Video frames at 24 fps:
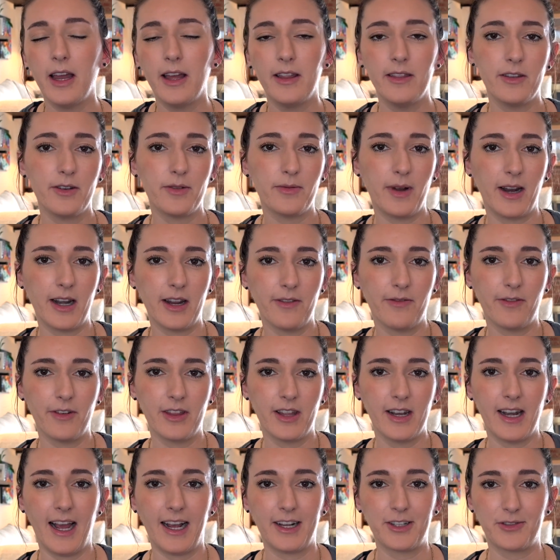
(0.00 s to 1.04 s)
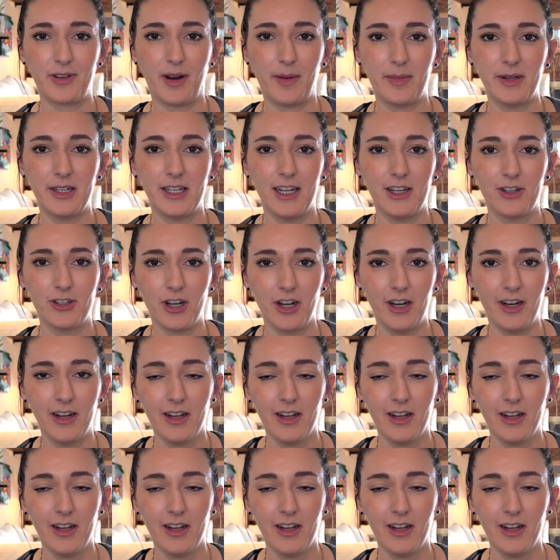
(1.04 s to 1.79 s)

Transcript: and they're ready for the next repetition.